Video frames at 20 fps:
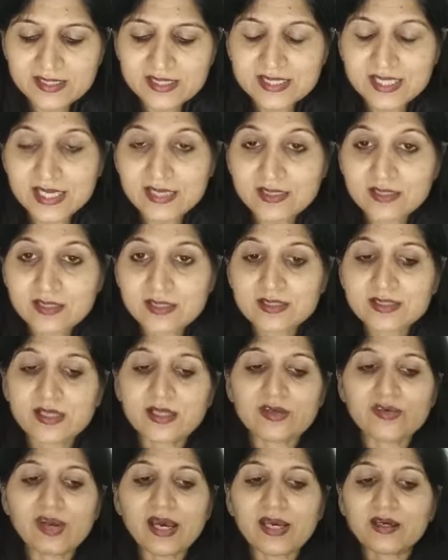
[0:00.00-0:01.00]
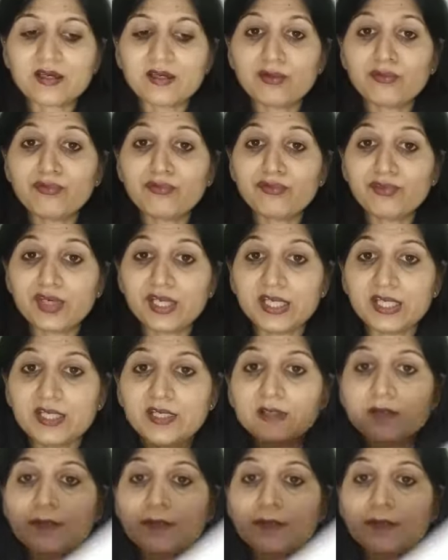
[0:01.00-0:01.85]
sets the dragon free.